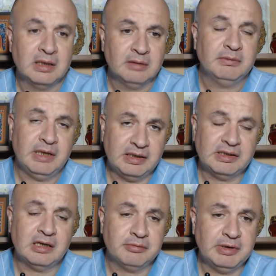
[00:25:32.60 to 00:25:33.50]

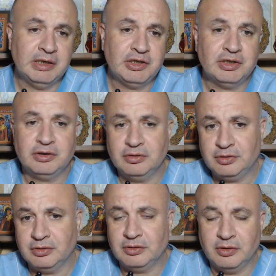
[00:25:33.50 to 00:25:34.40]
Exsanguination due
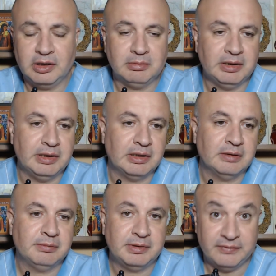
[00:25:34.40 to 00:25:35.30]
to ongoing bleeding.
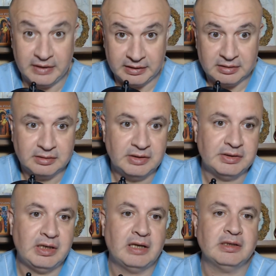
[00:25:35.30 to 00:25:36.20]
Prevent this
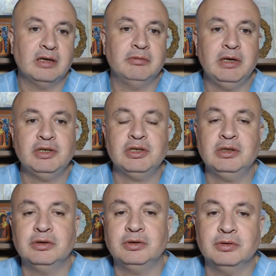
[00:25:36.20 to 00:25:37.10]
exsanguination
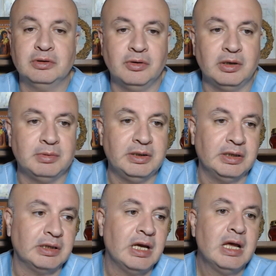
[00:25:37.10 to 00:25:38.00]
due to ongoing bleeding.